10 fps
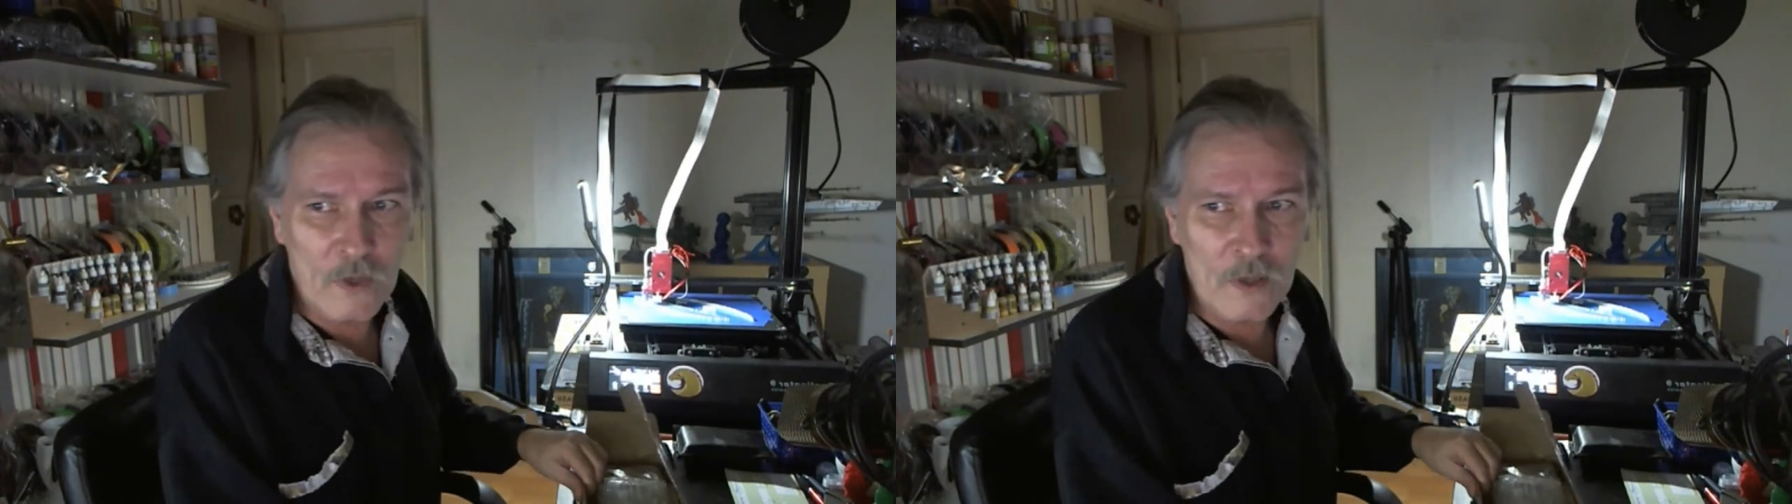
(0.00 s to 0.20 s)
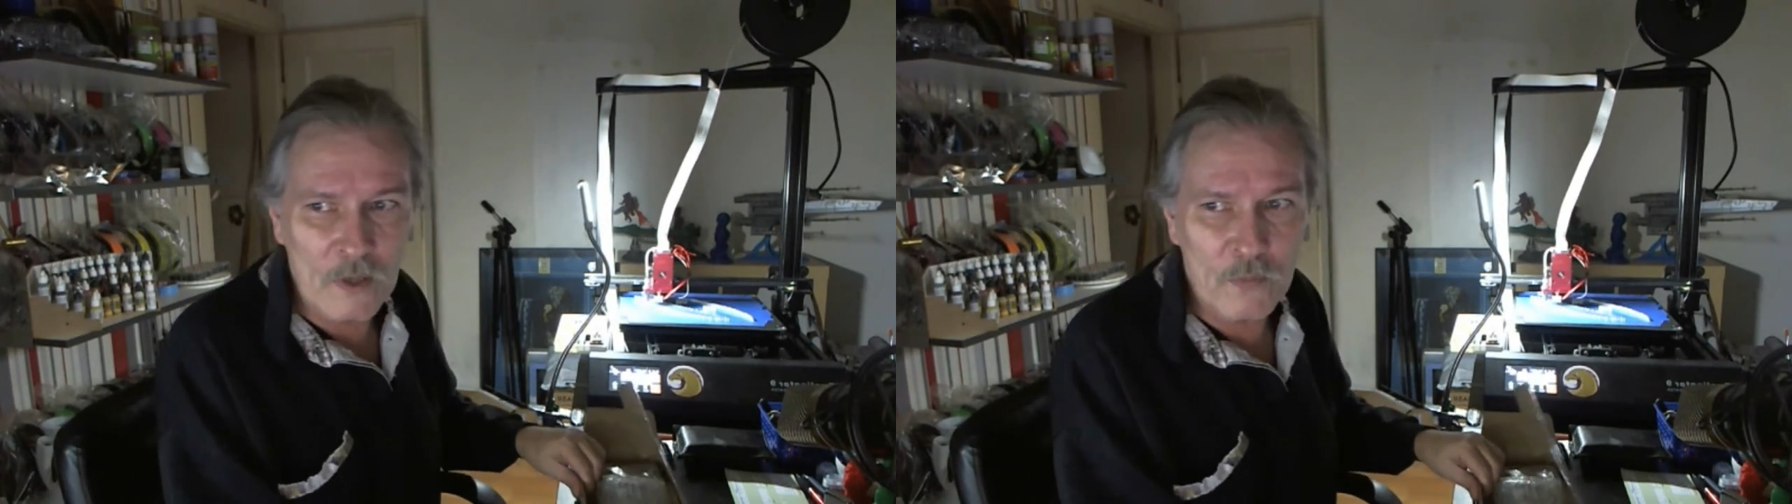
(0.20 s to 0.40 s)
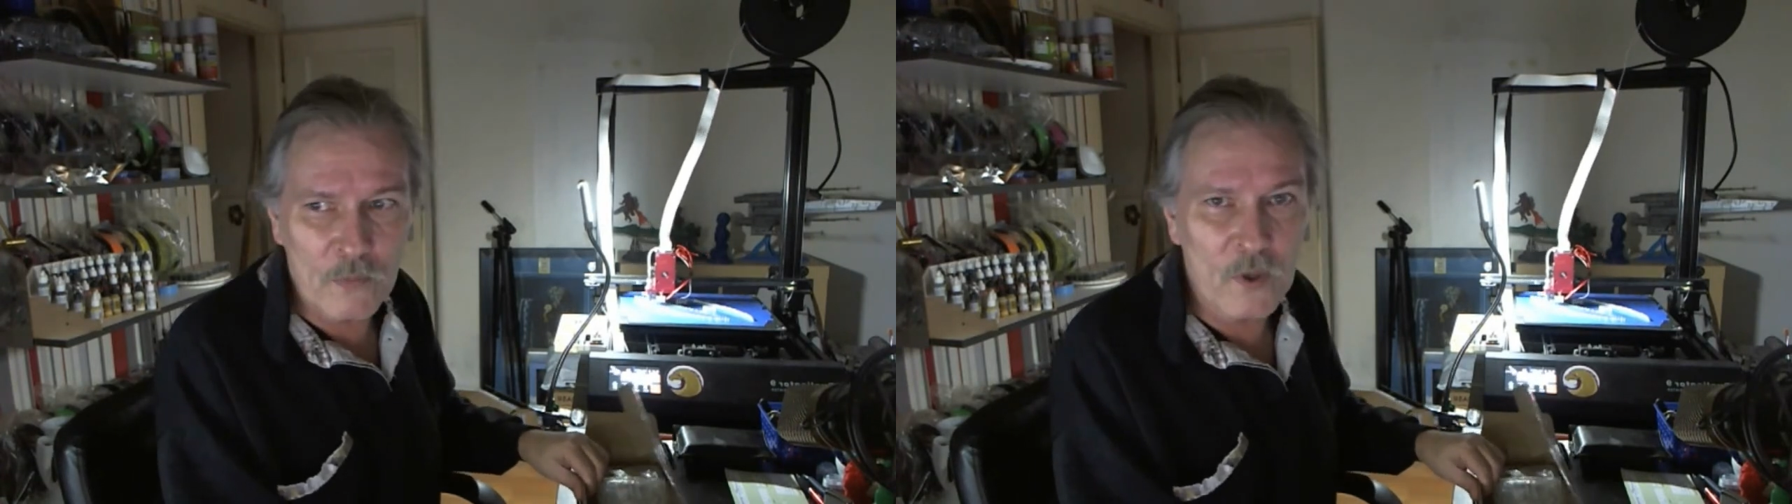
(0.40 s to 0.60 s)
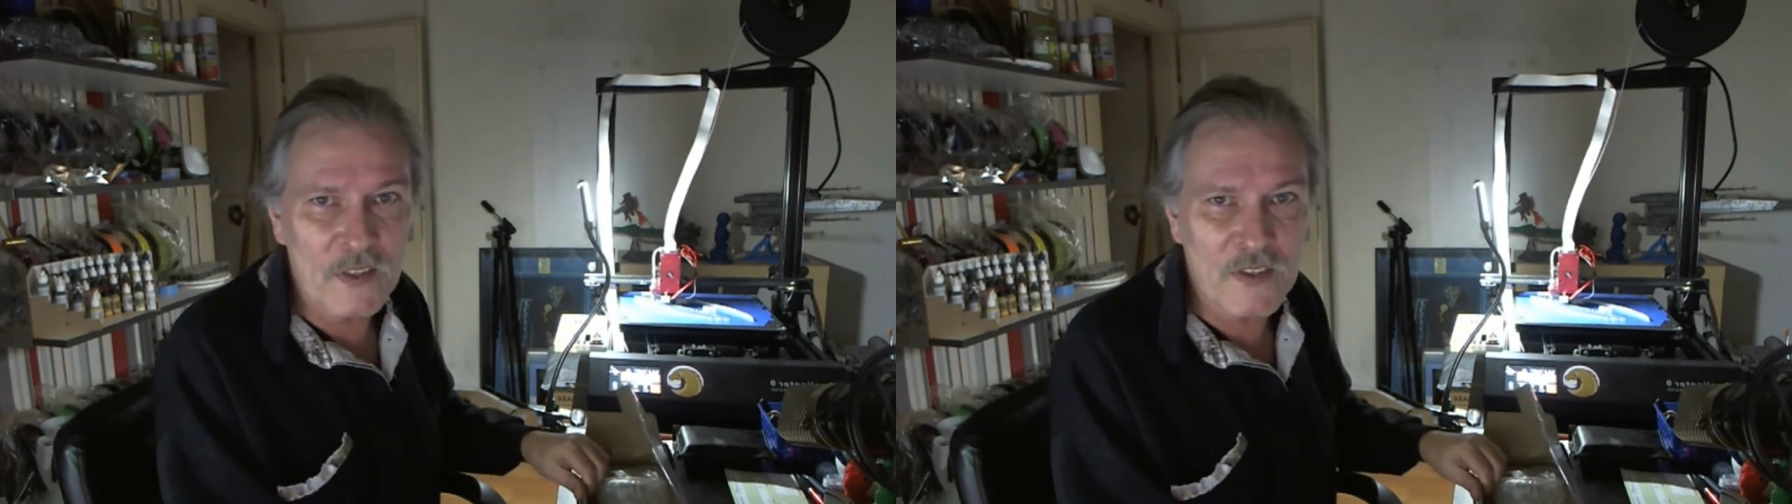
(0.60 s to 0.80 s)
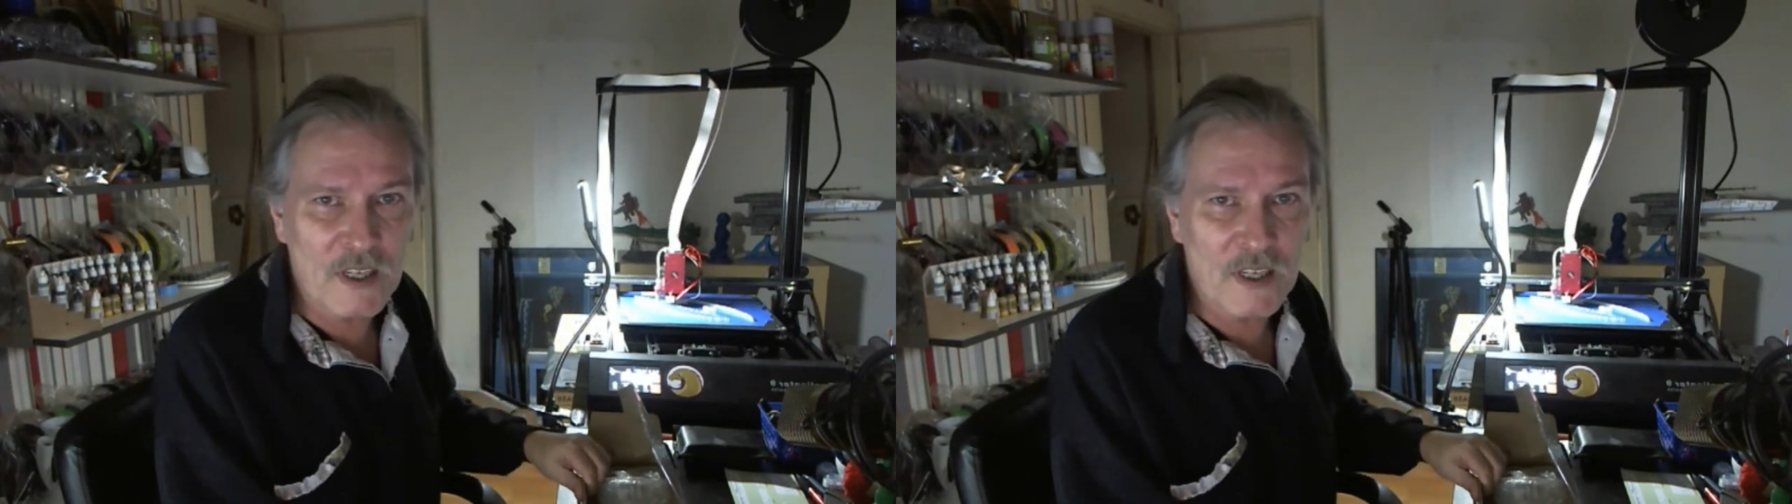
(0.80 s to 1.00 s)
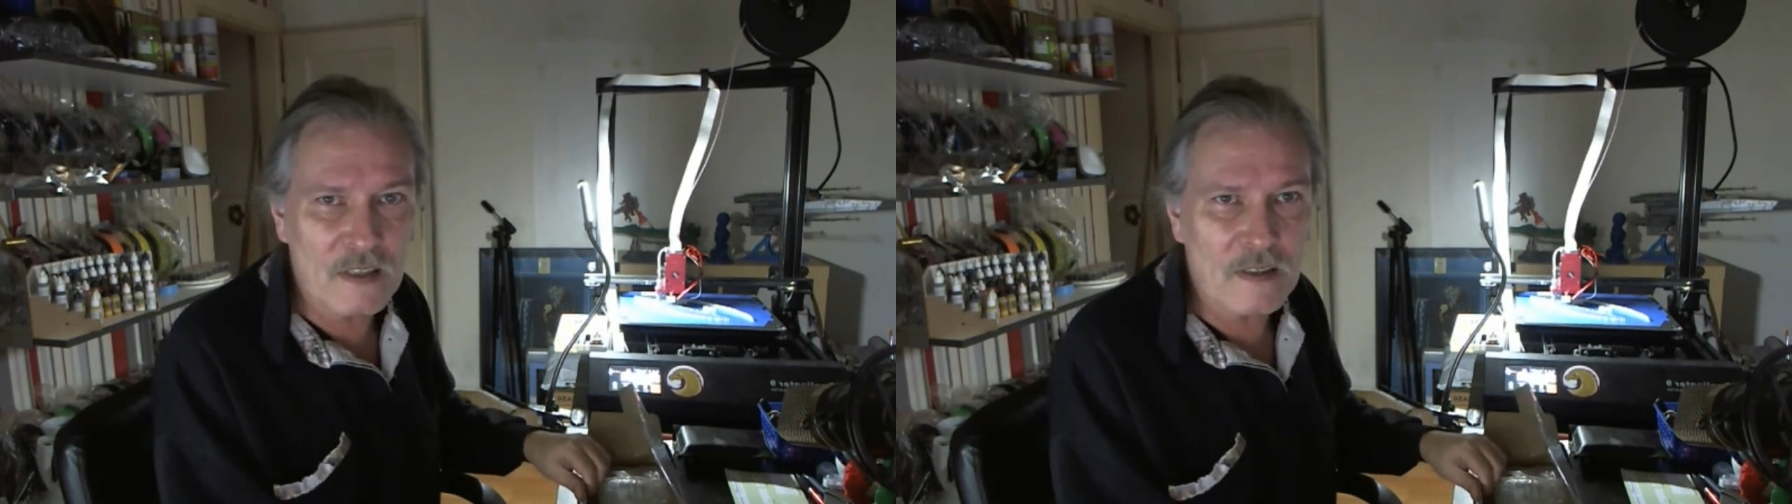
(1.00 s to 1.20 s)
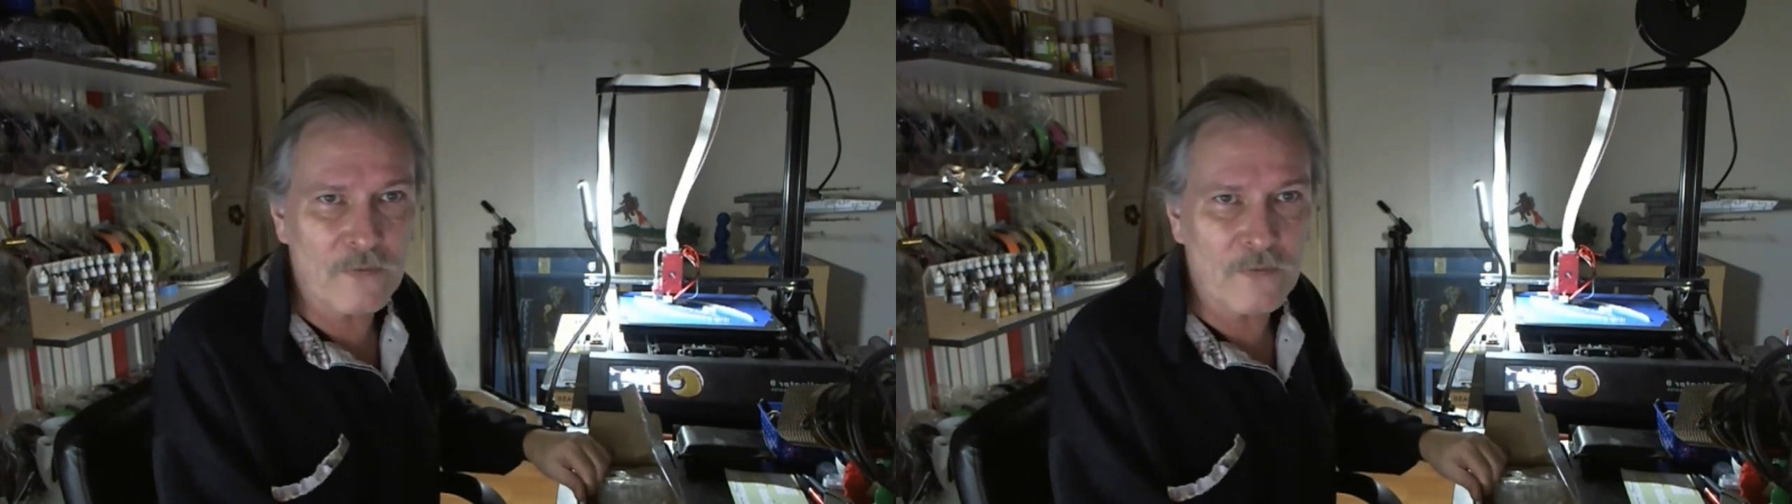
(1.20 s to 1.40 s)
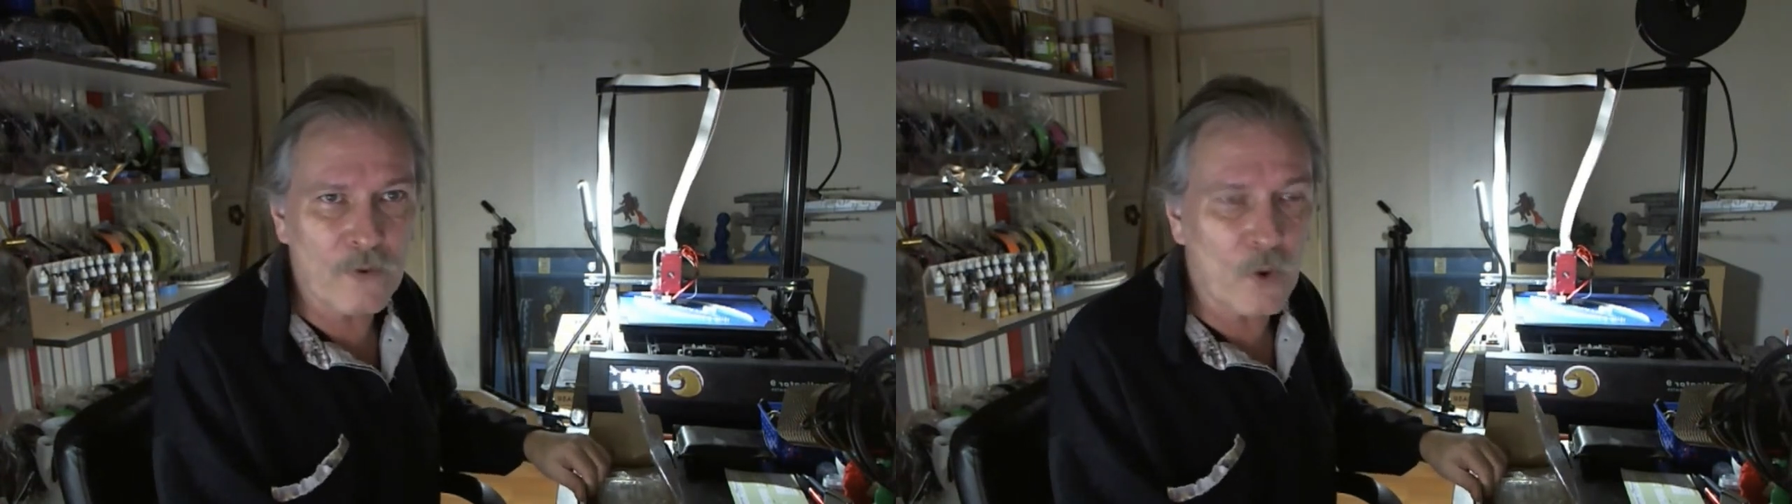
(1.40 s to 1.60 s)

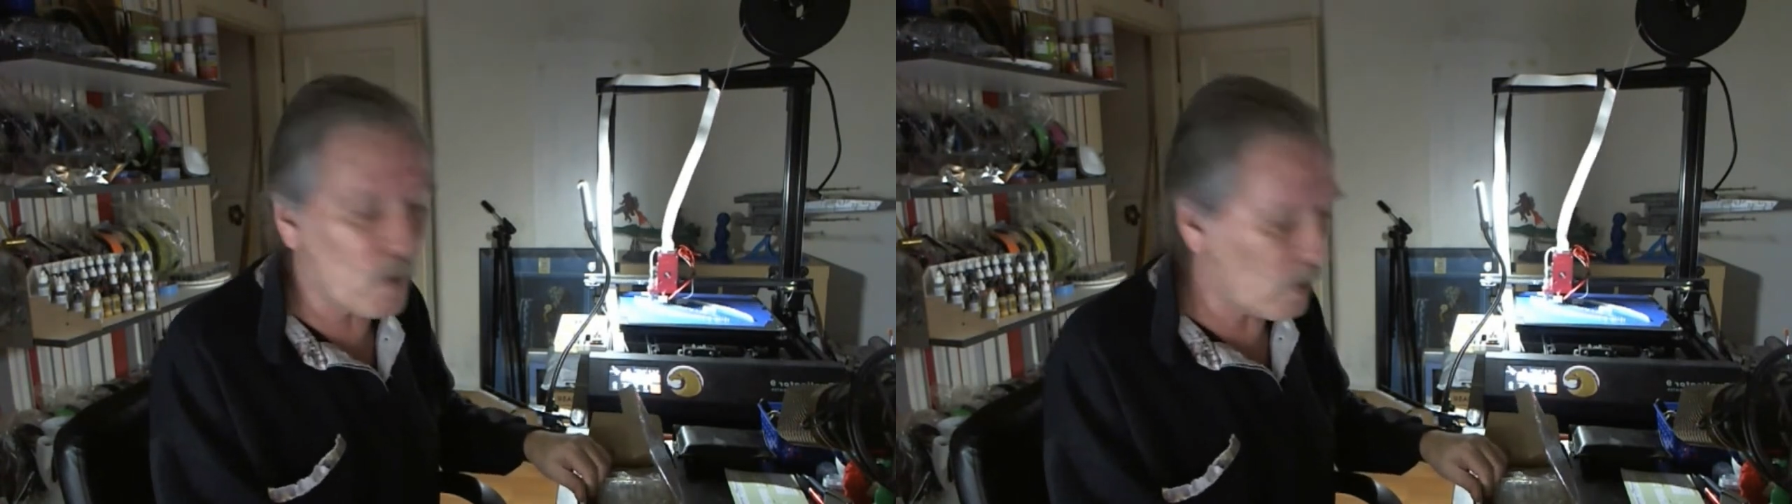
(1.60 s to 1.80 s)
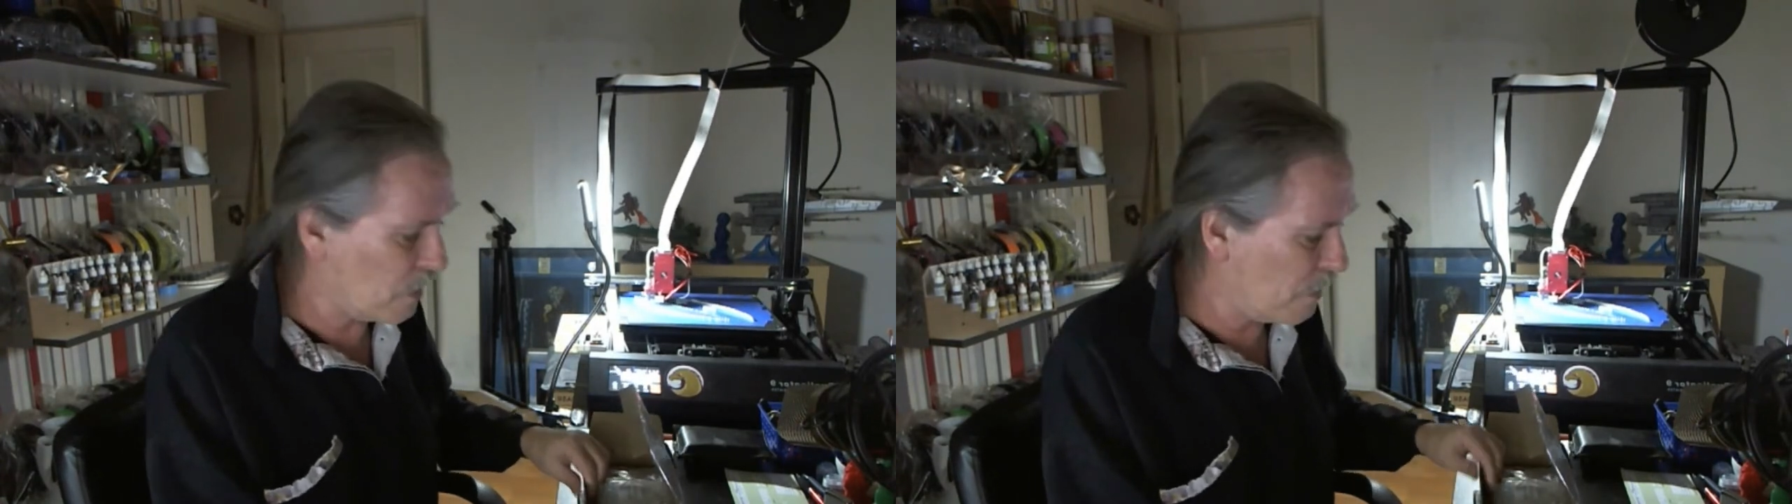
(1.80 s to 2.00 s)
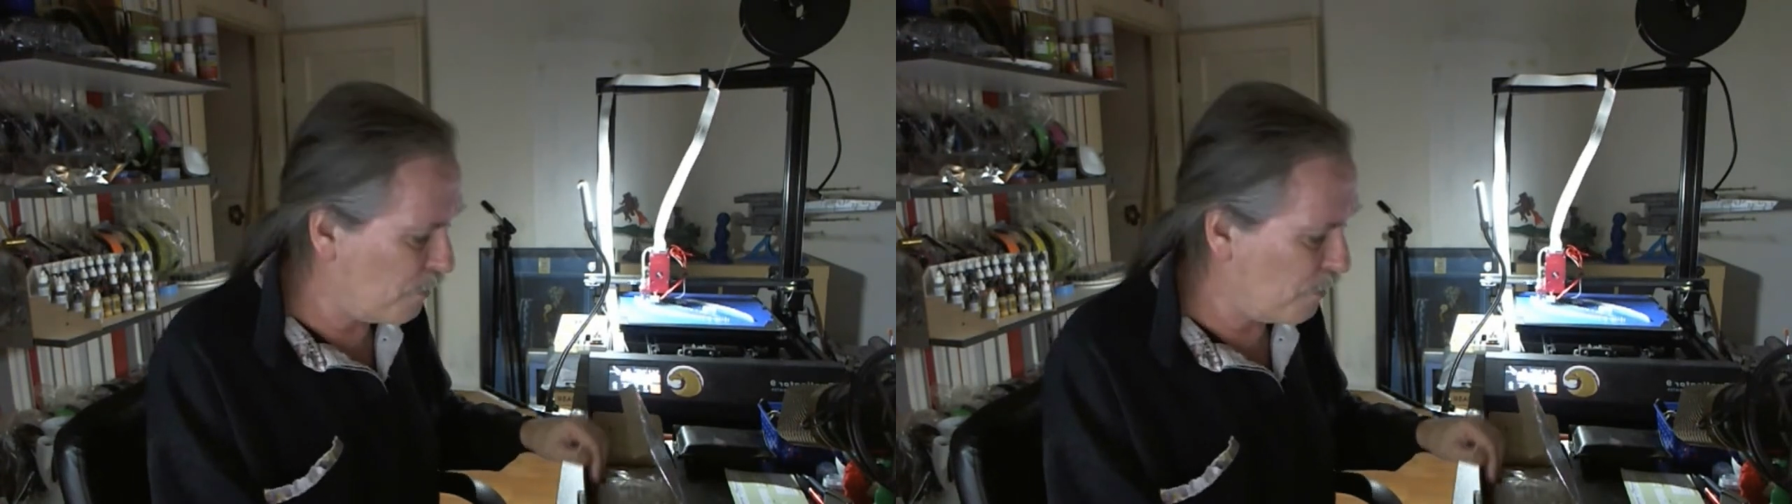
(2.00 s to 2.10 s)
1.64